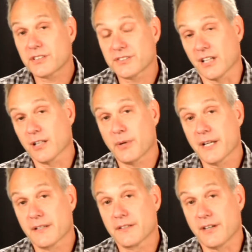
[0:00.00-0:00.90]
celebrate
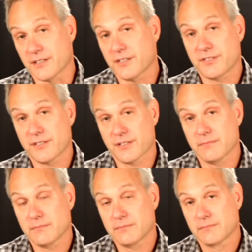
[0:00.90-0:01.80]
narcissism?
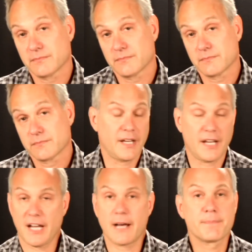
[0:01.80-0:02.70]

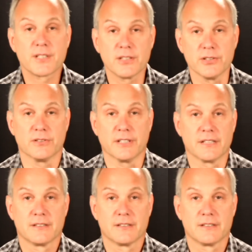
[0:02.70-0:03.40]
Absolutely.